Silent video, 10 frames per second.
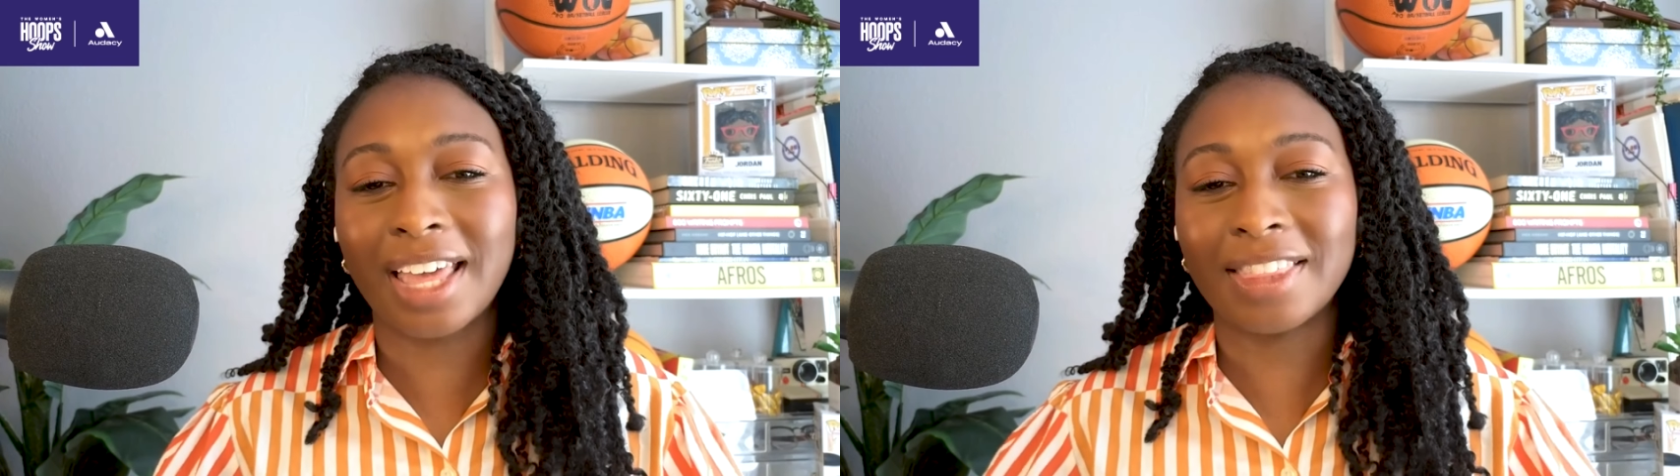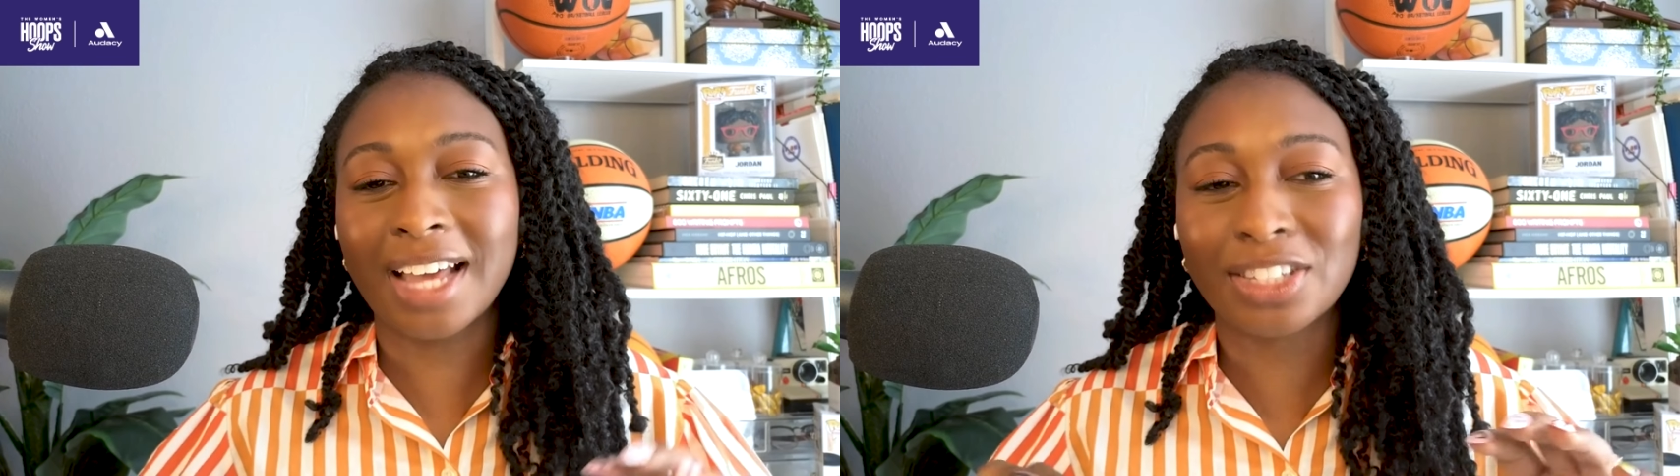
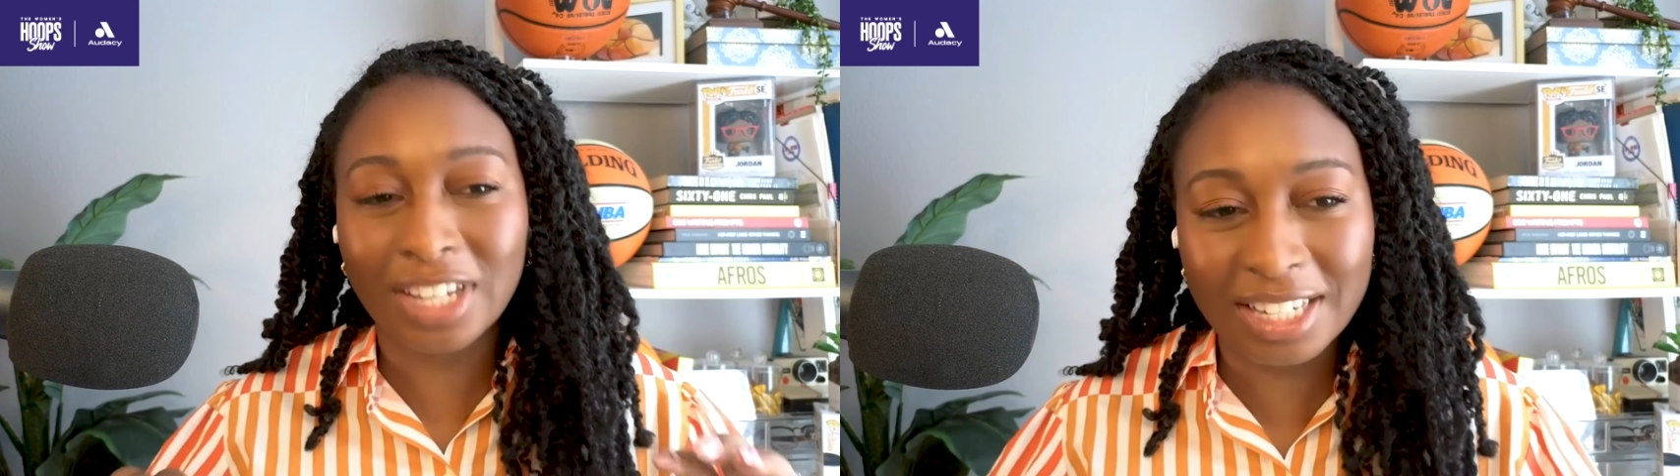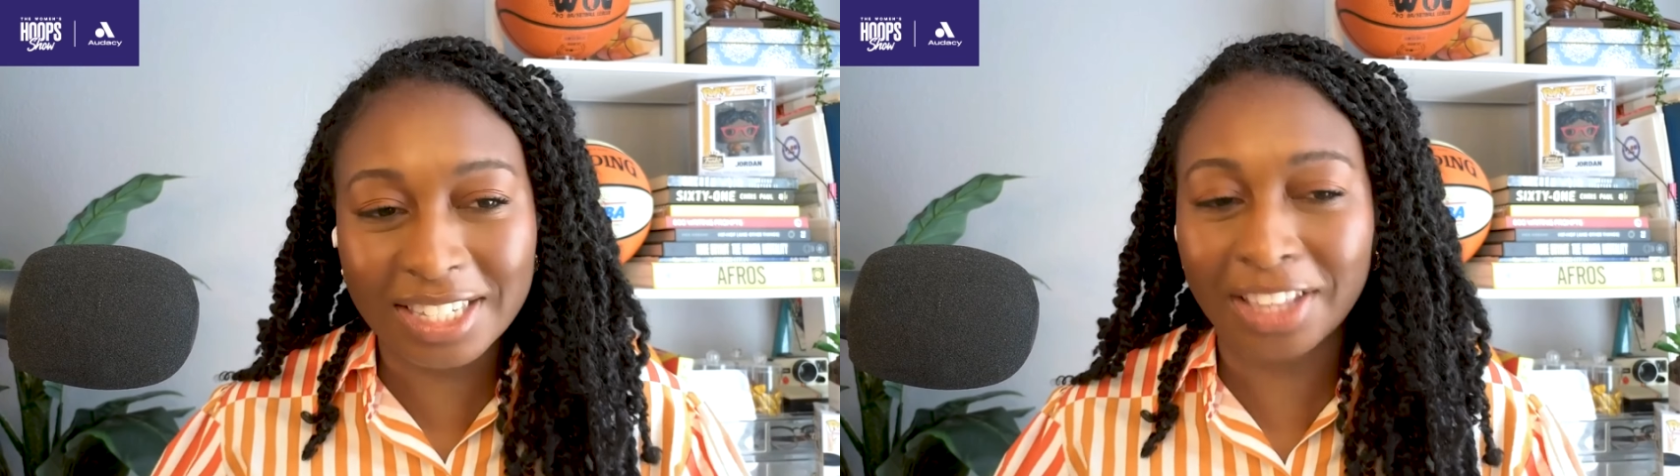And that's
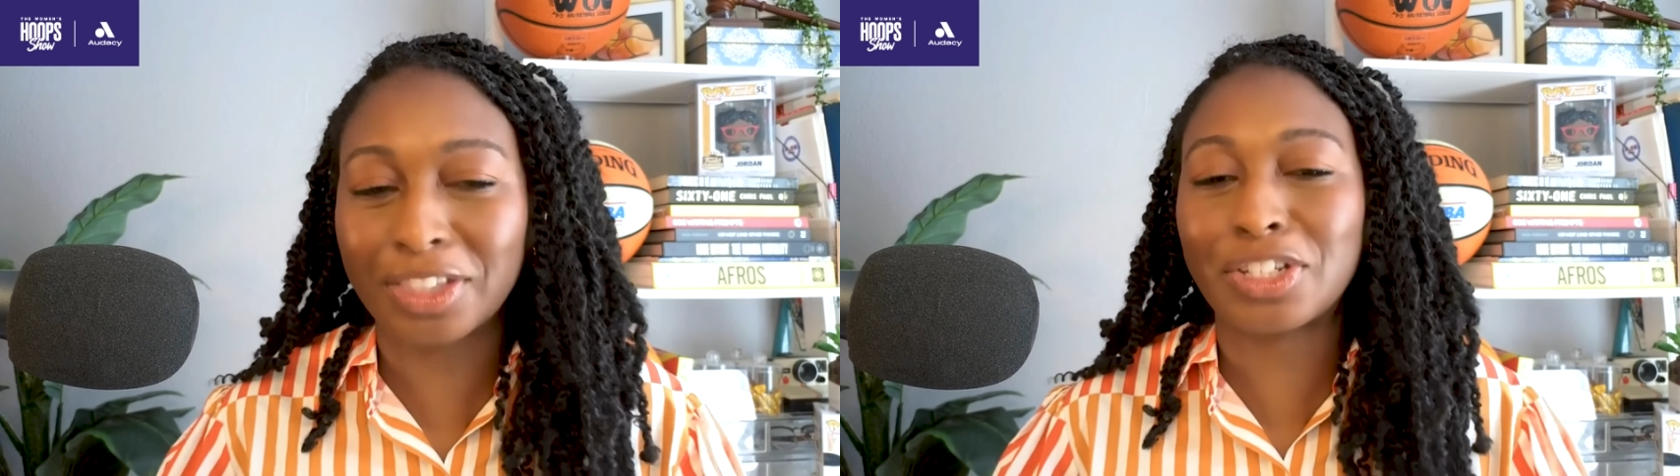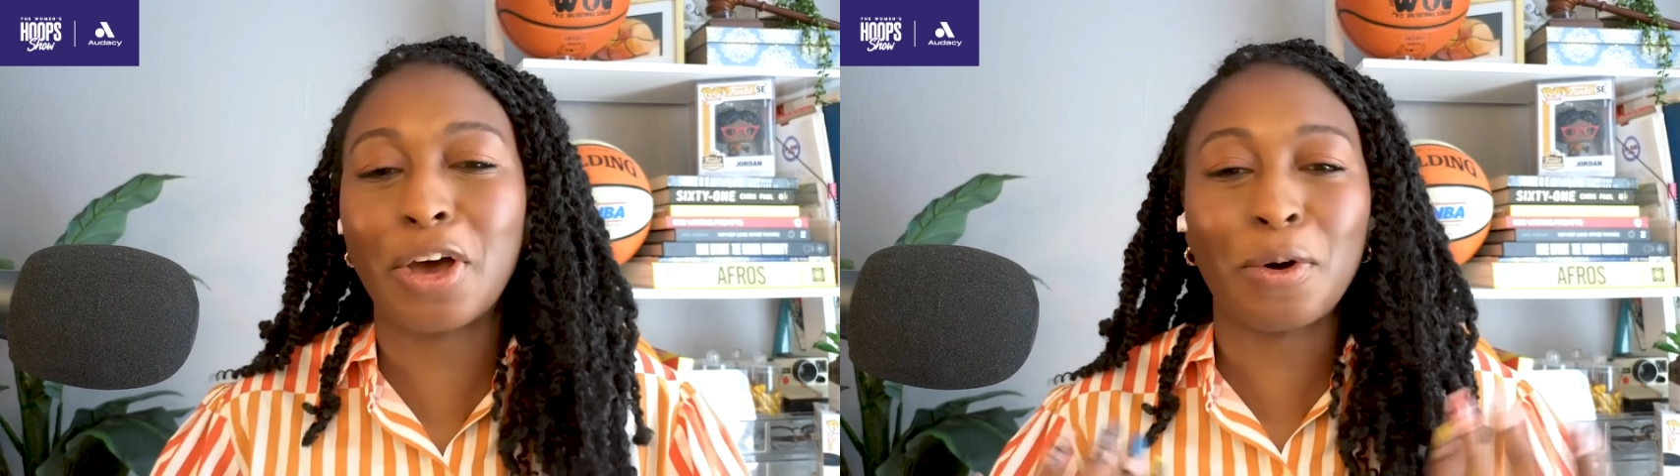going to
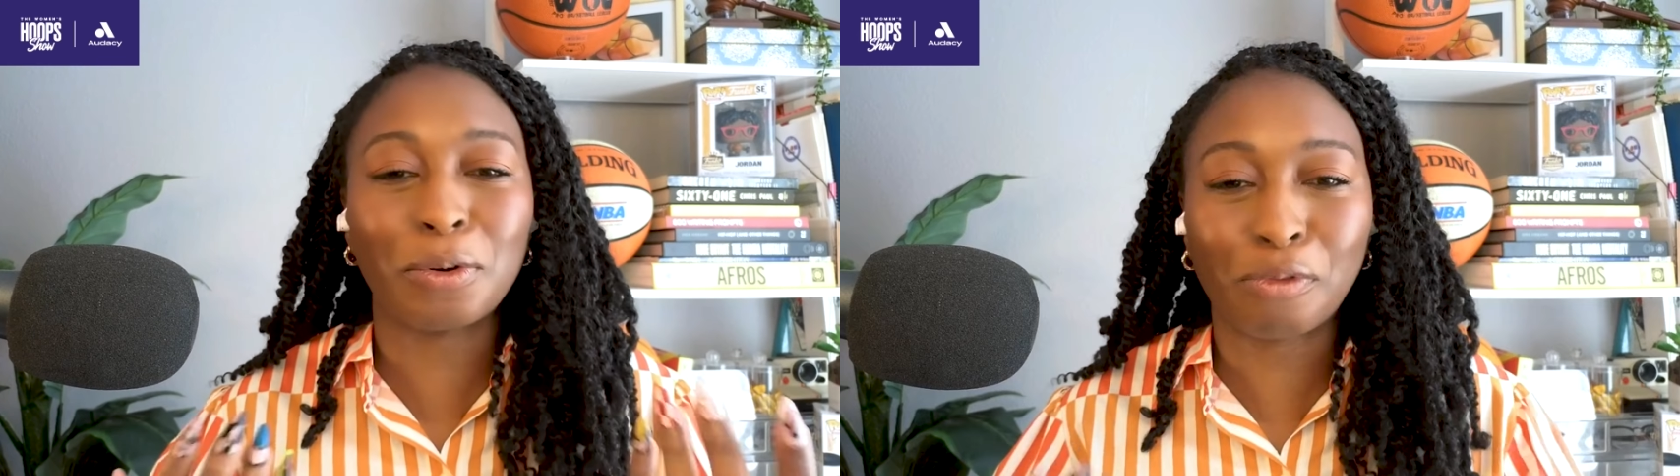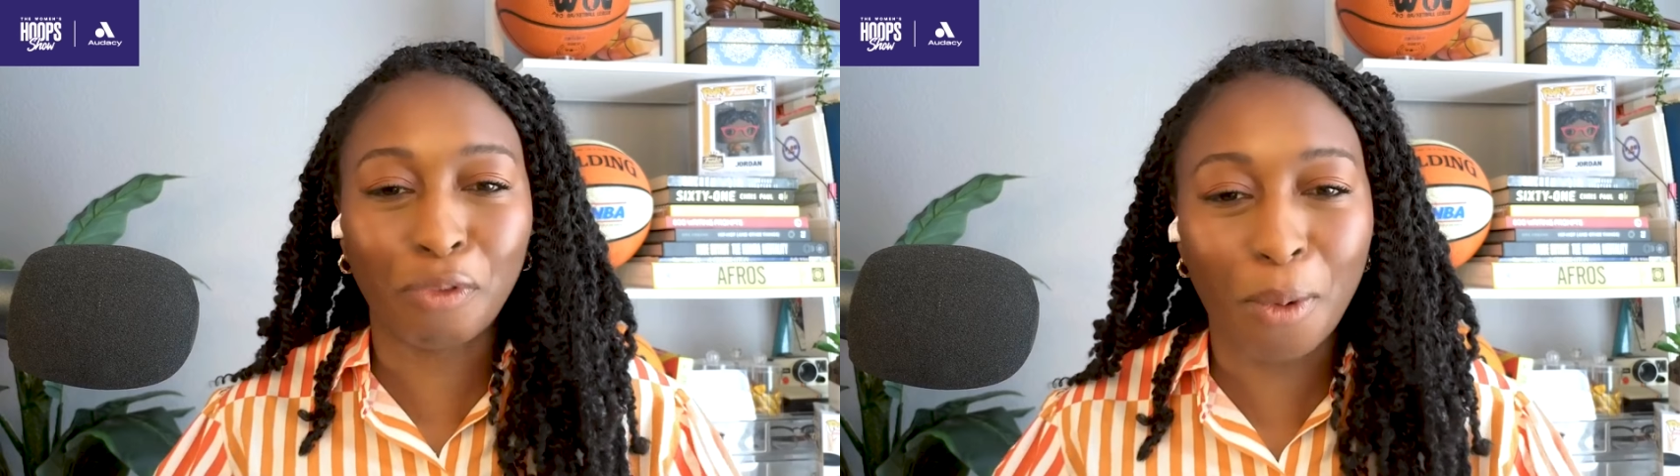set the
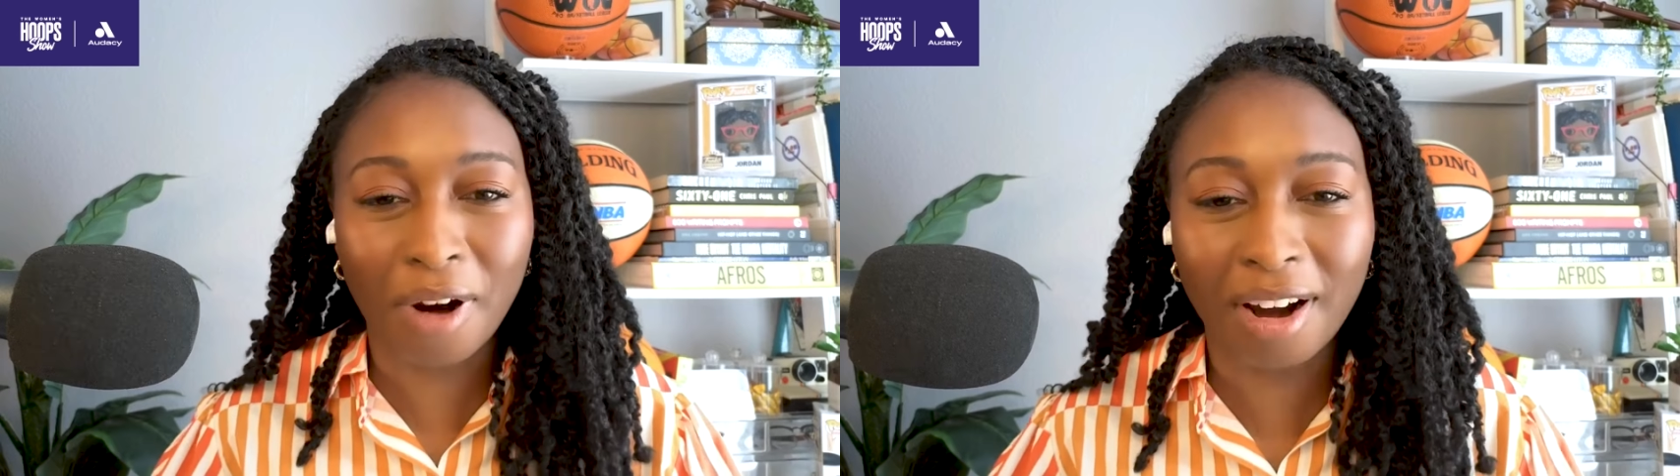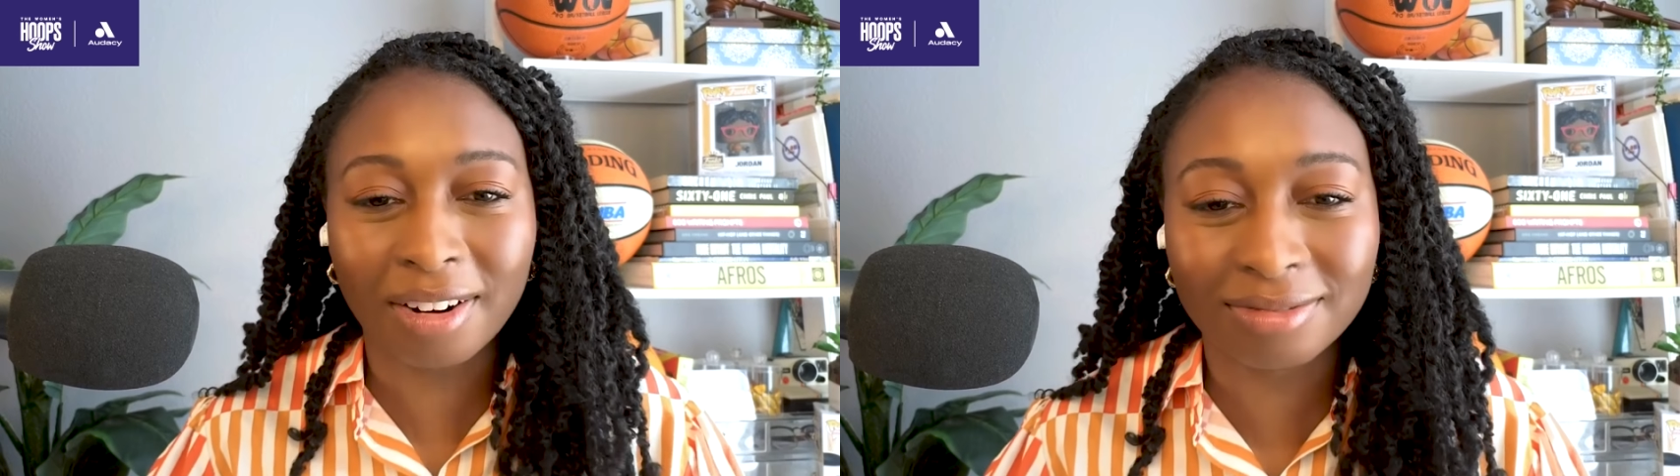tone
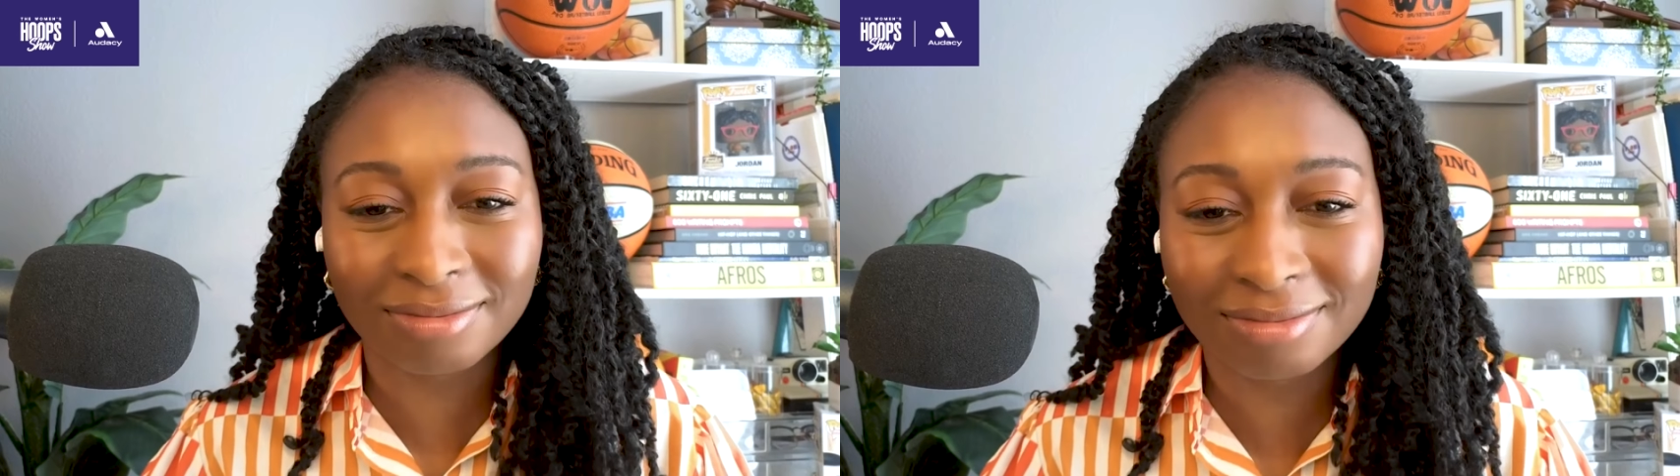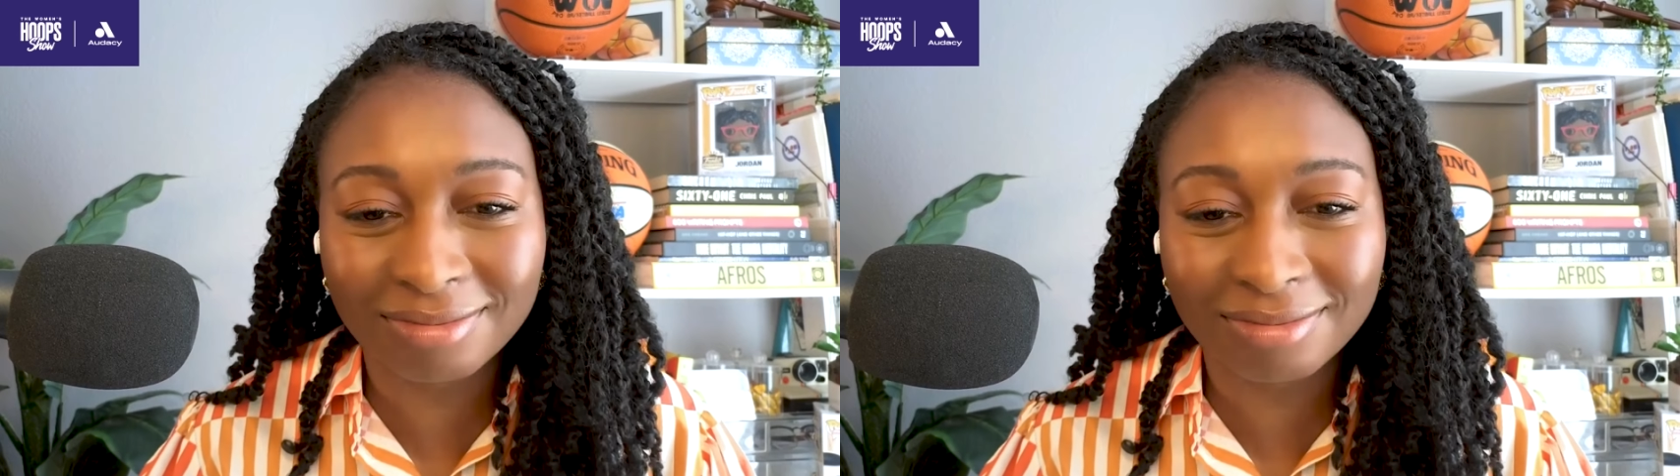for